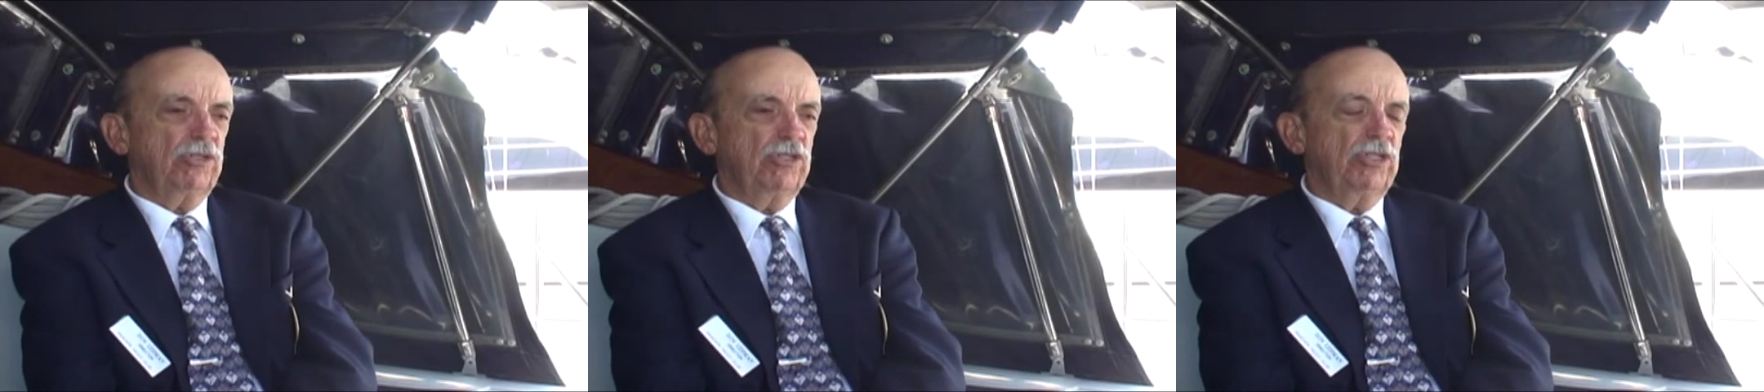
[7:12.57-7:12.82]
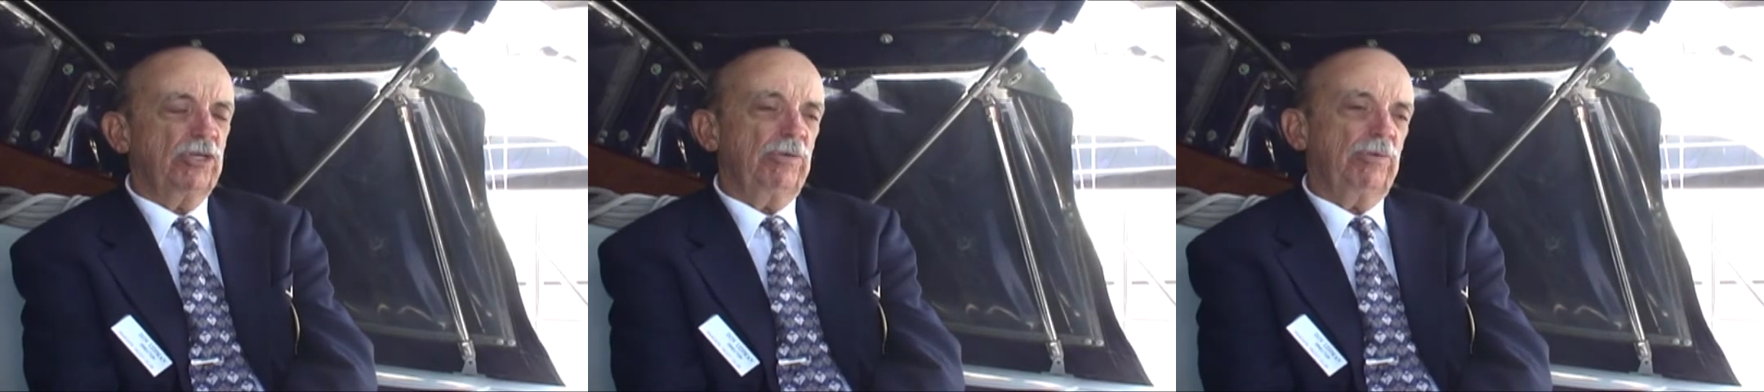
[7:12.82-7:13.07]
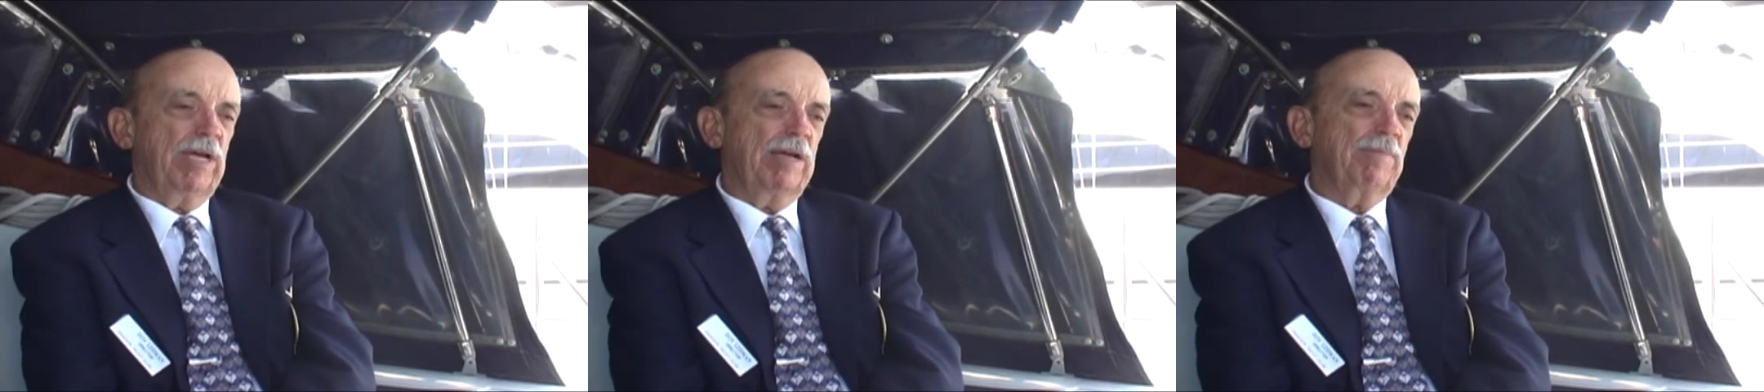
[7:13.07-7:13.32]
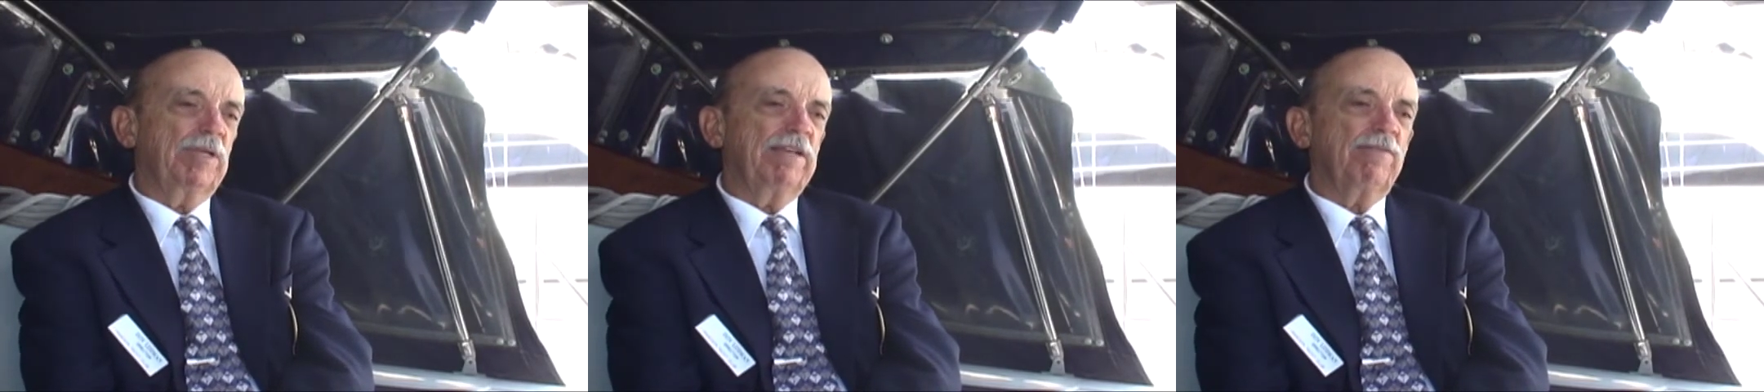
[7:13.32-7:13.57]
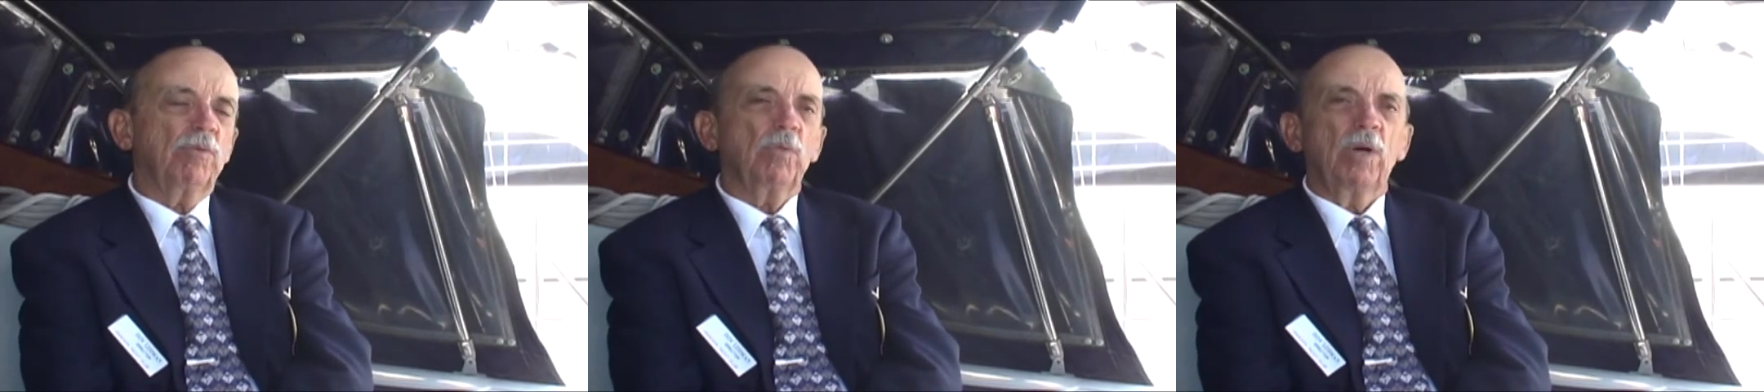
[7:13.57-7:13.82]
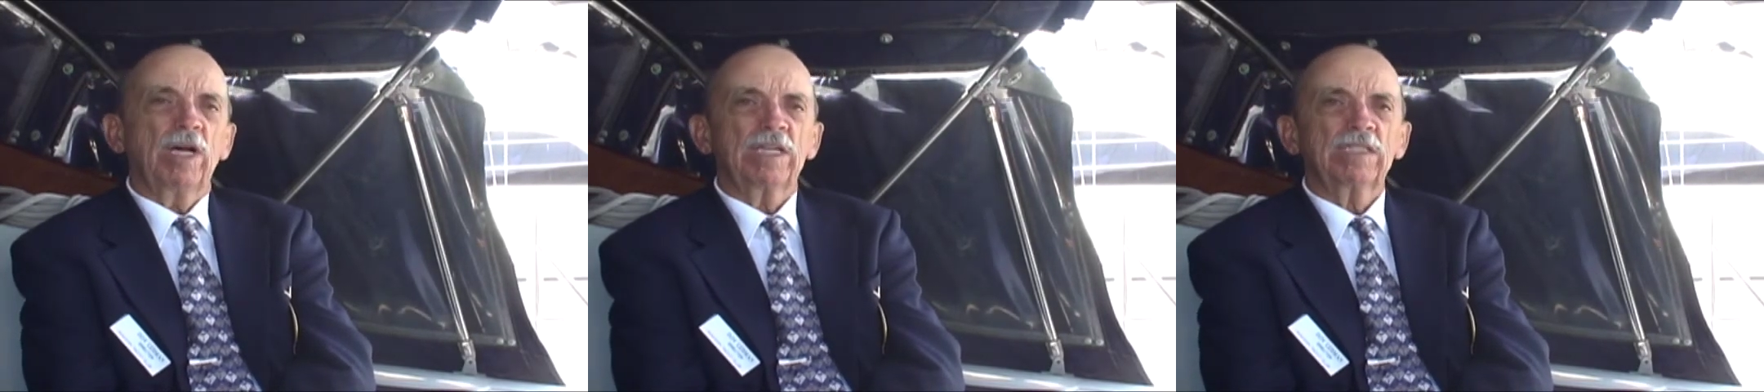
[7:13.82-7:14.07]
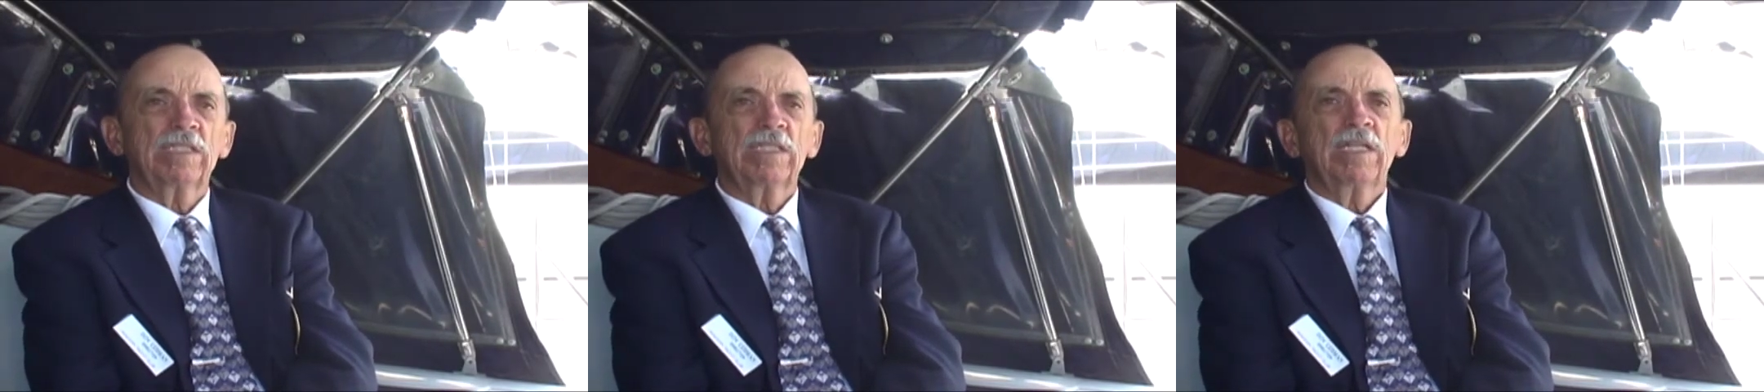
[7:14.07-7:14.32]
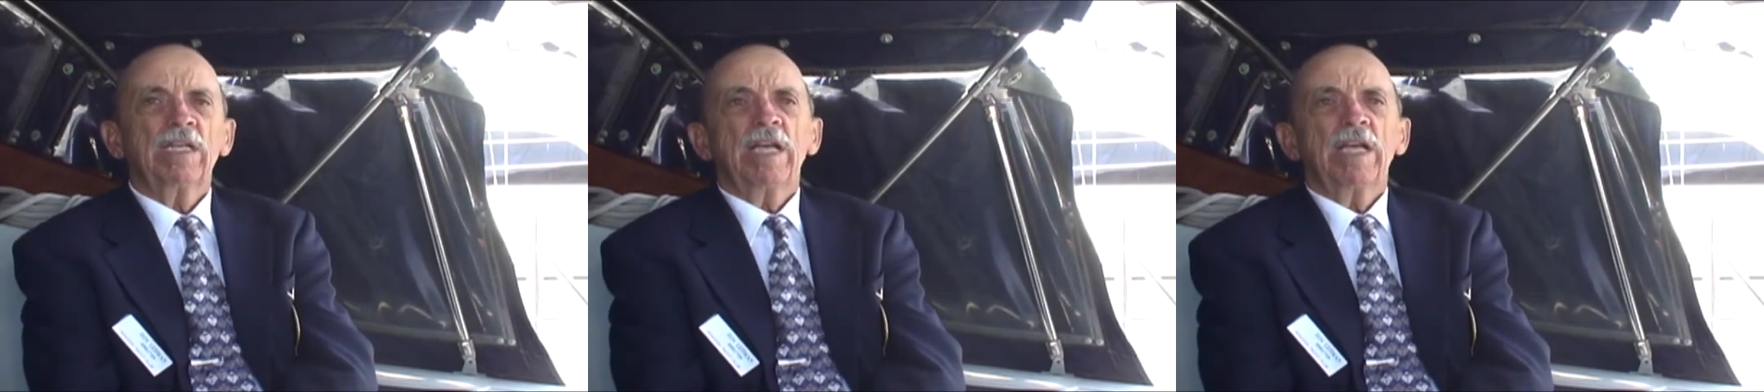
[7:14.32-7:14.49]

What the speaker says: June, I believe it was,